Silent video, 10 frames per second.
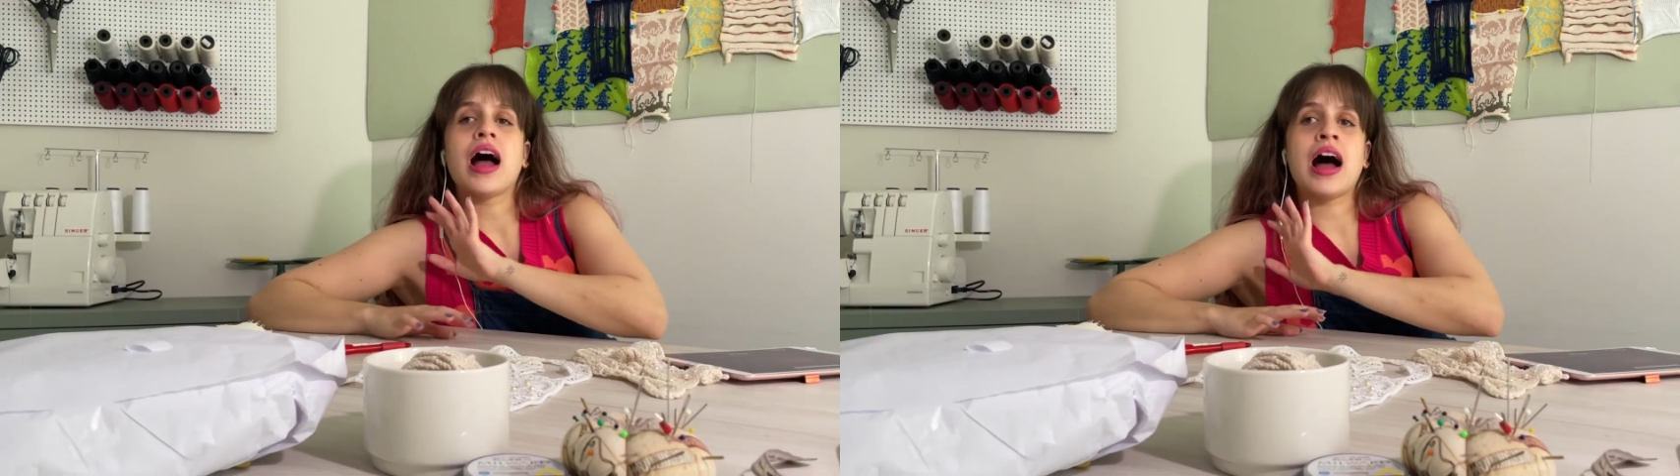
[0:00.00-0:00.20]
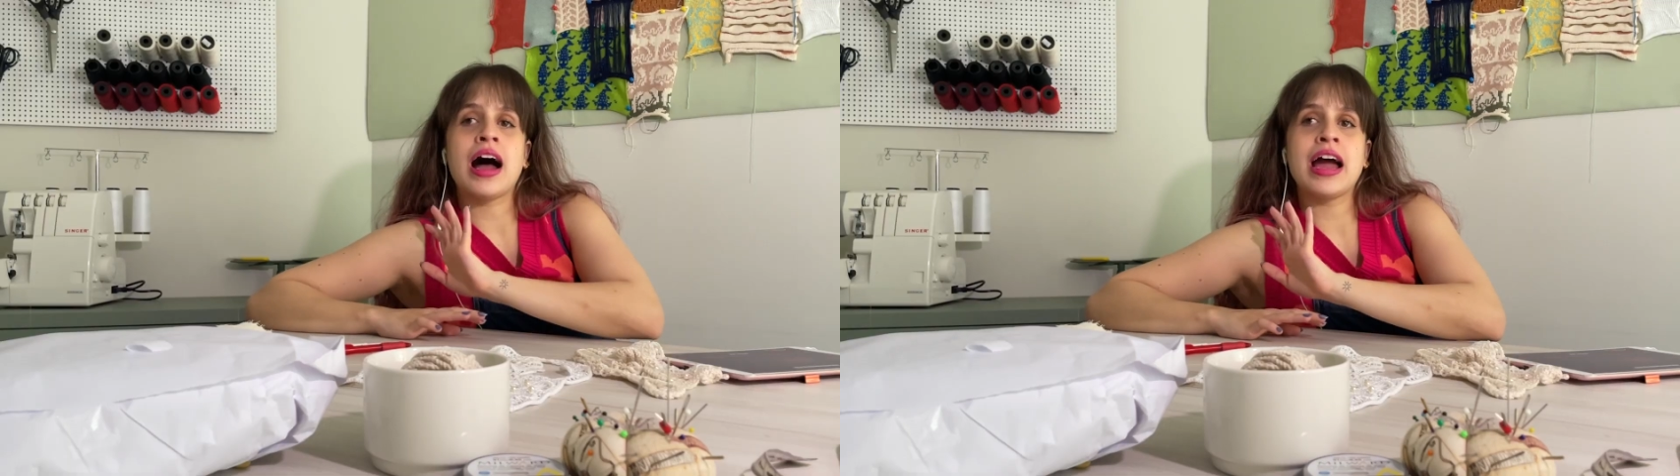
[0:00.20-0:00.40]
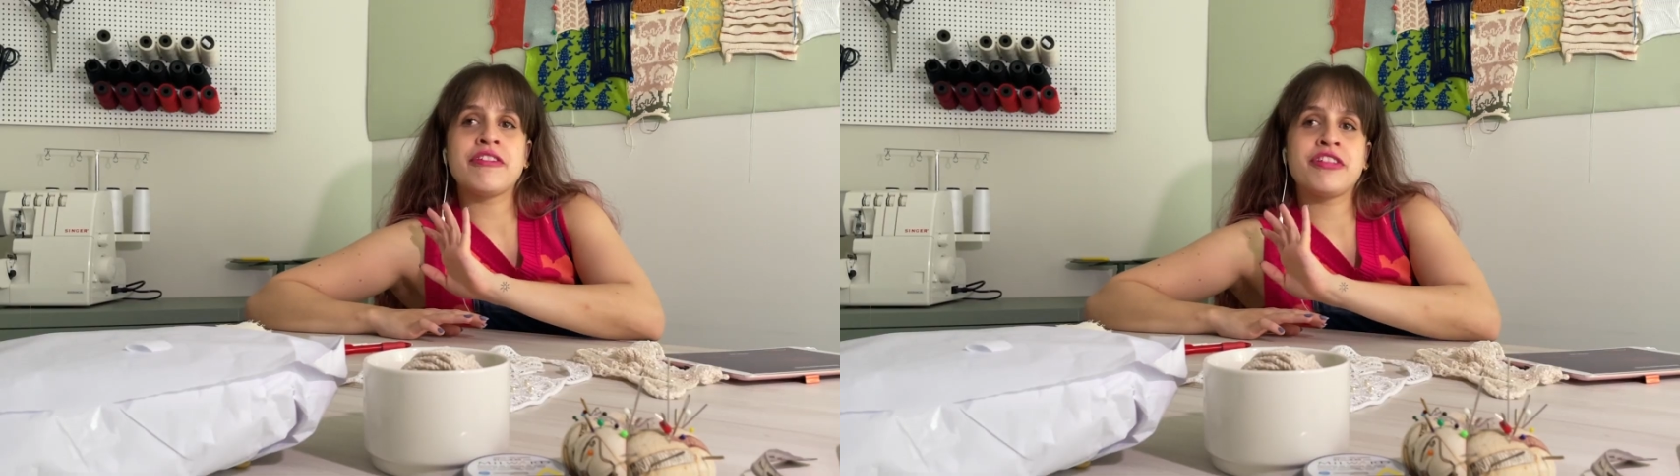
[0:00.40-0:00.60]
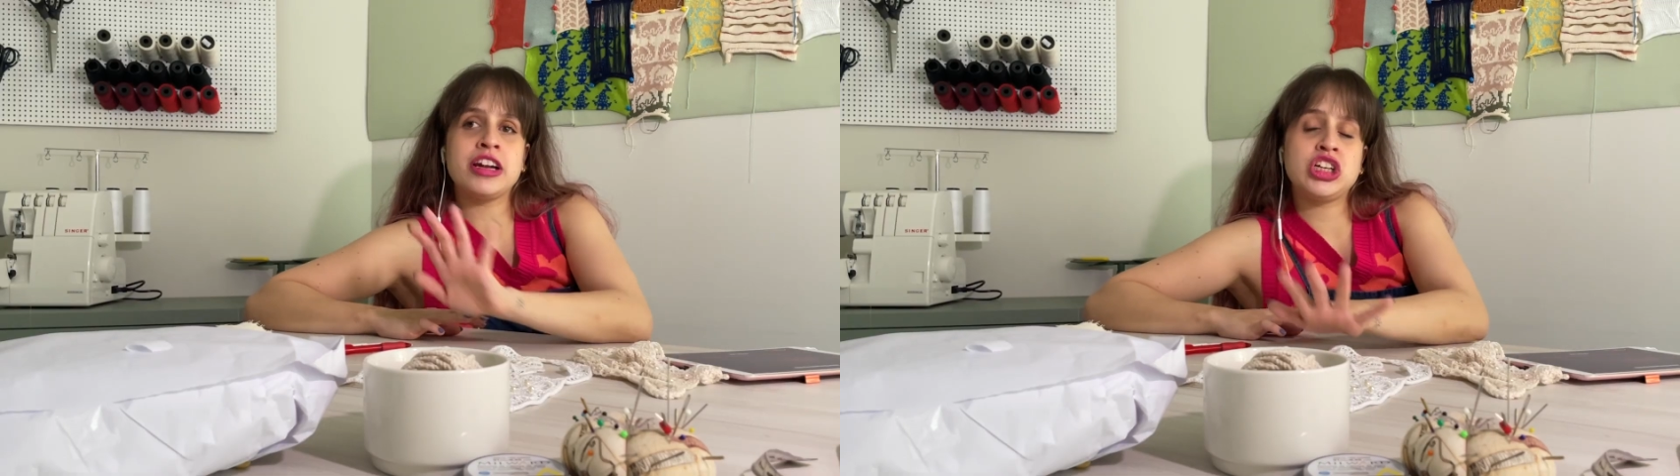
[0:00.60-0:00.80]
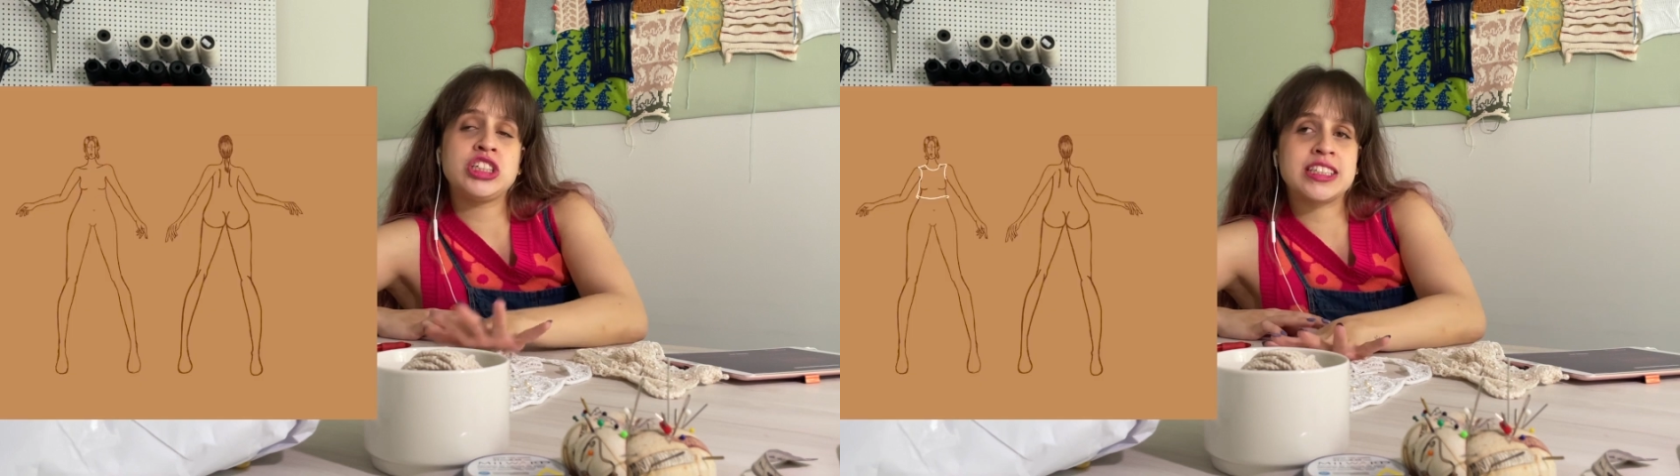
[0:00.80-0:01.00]
I
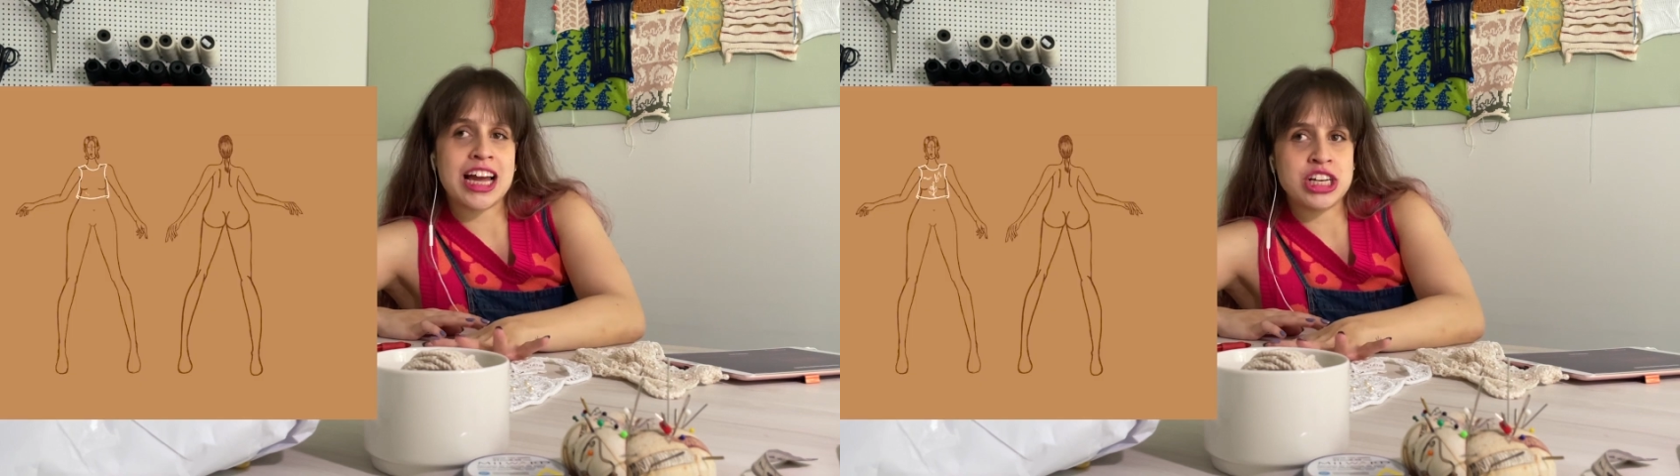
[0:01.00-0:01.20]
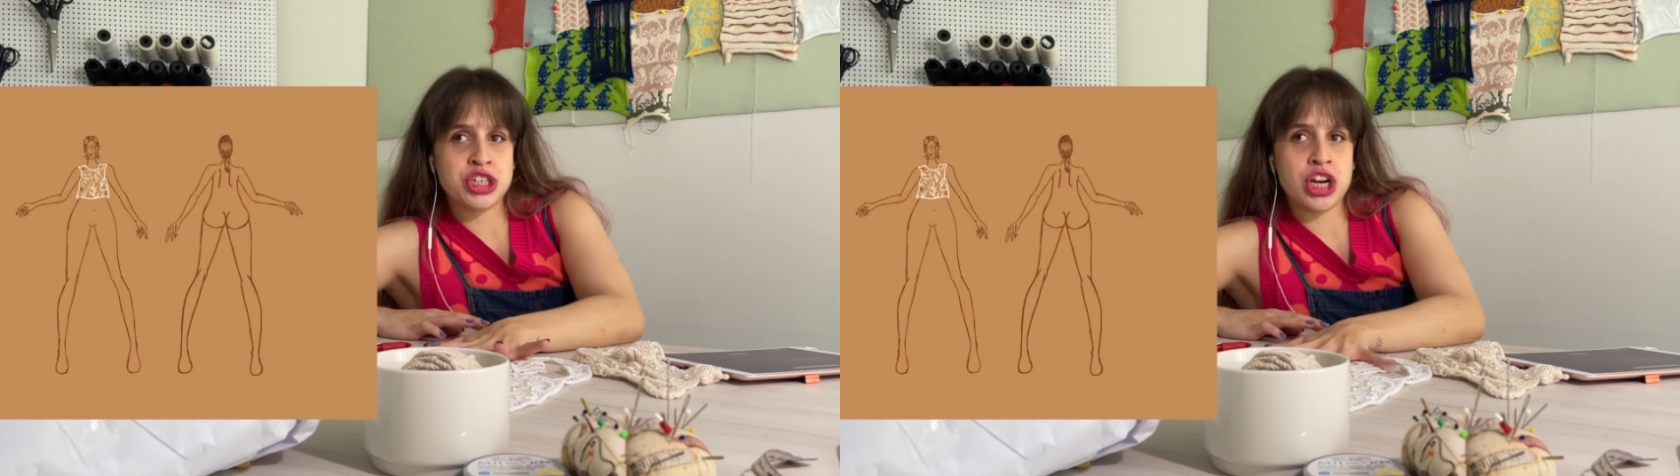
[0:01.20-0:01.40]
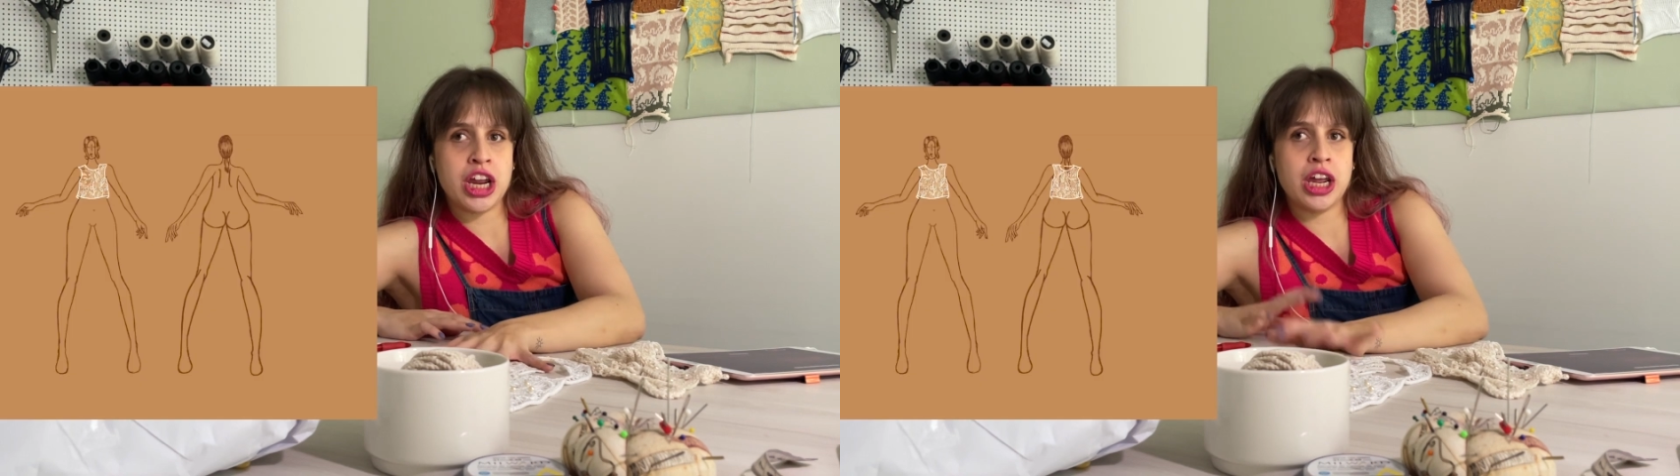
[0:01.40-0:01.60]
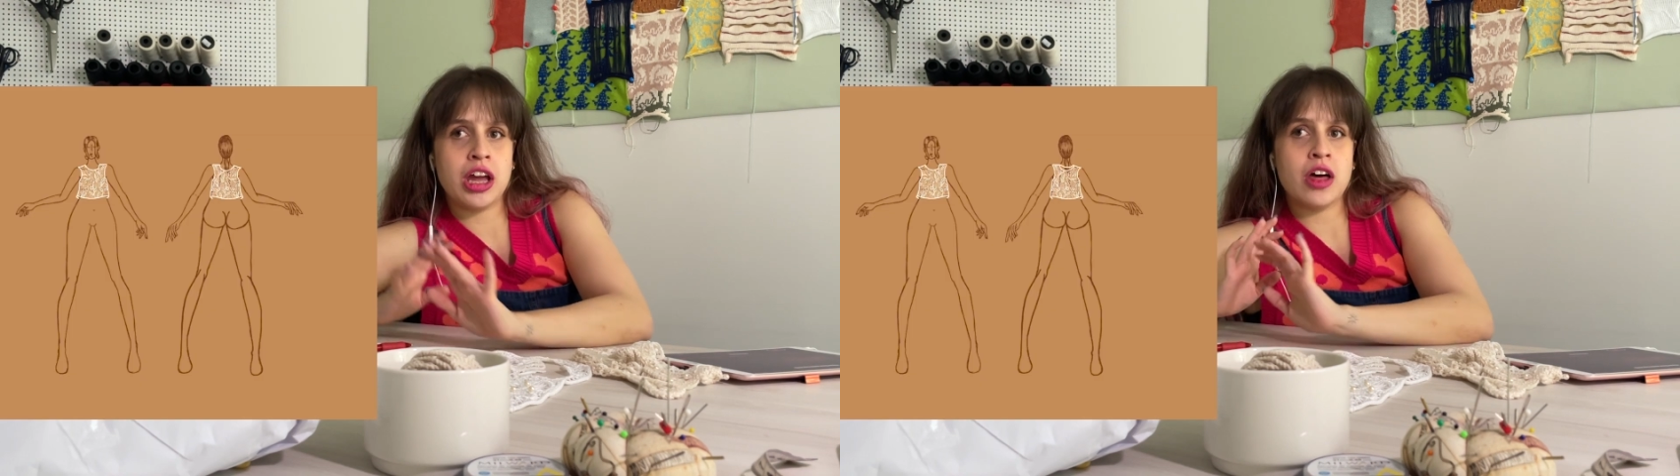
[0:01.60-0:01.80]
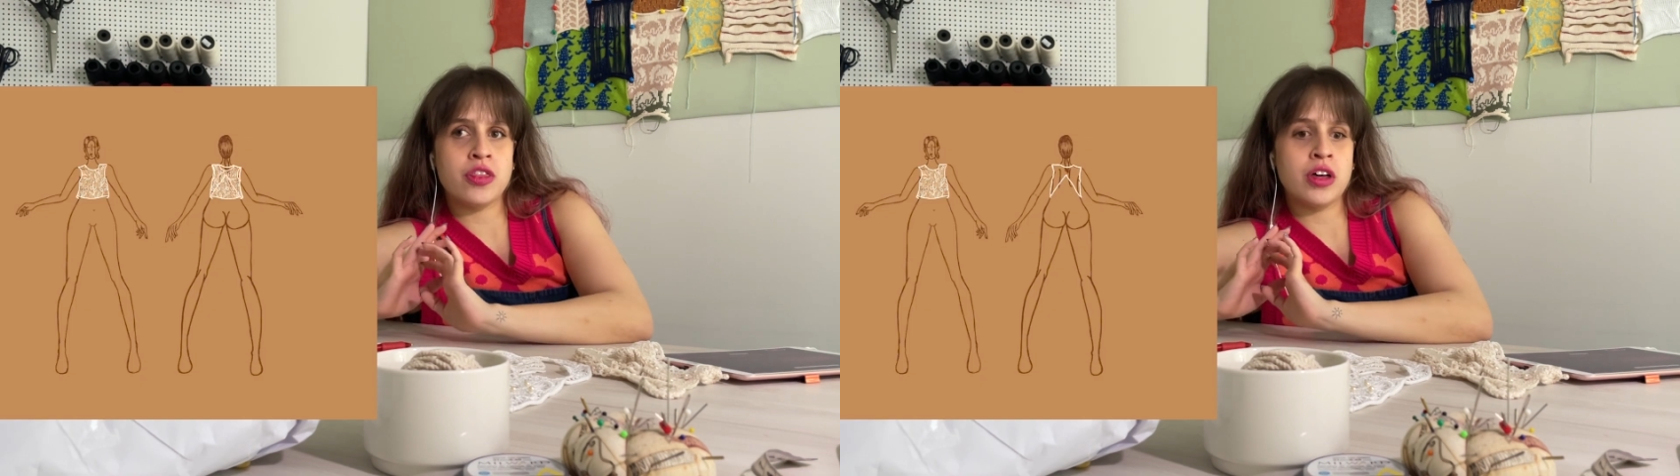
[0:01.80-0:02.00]
finished
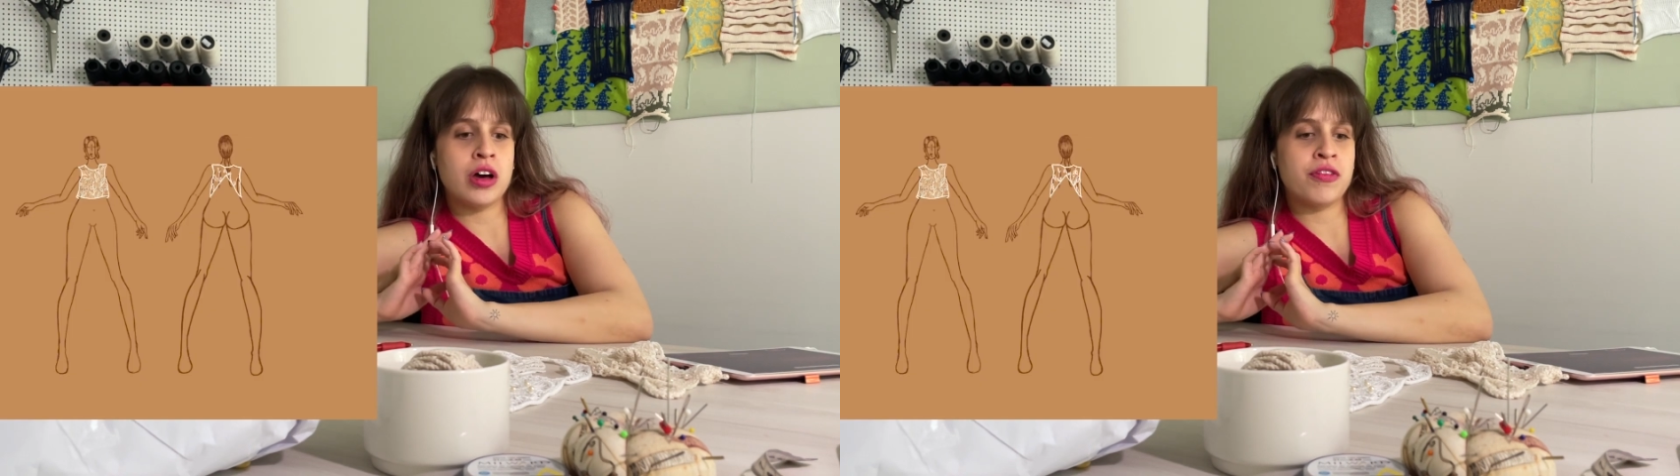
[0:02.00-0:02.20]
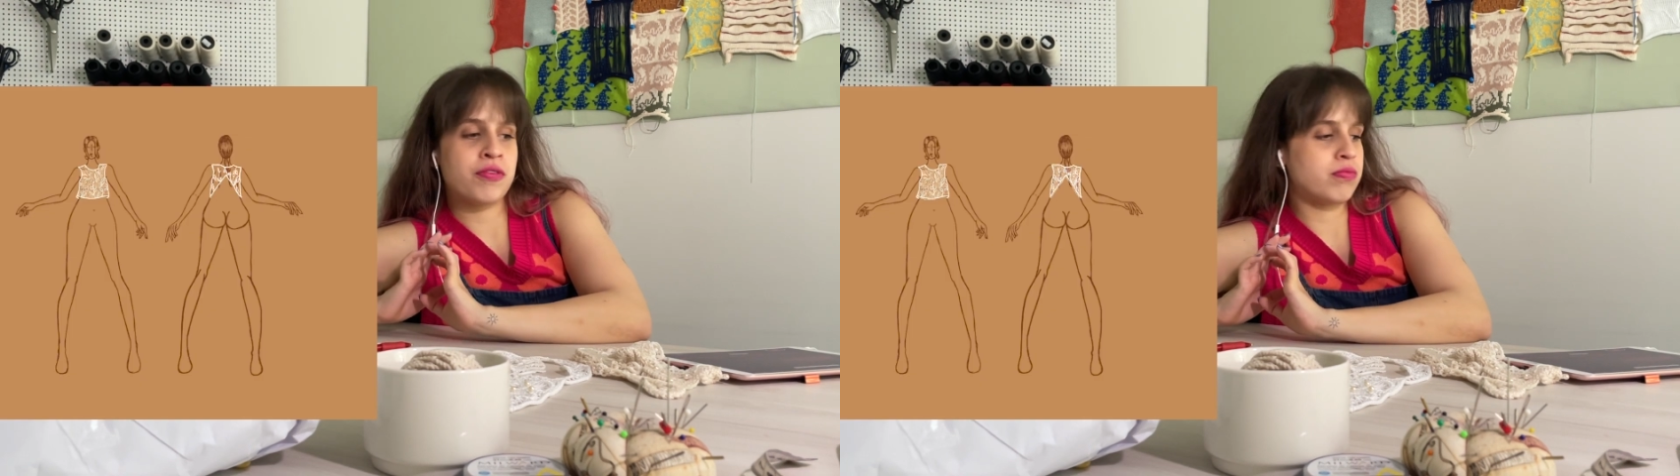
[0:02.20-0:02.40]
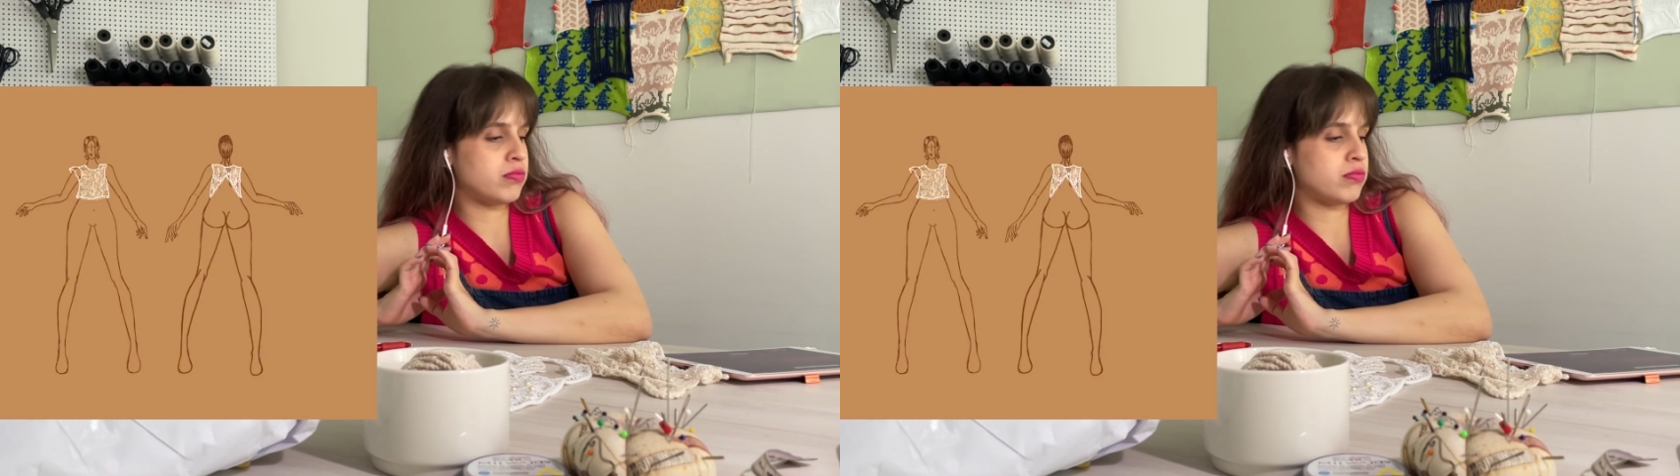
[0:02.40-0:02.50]
sketching the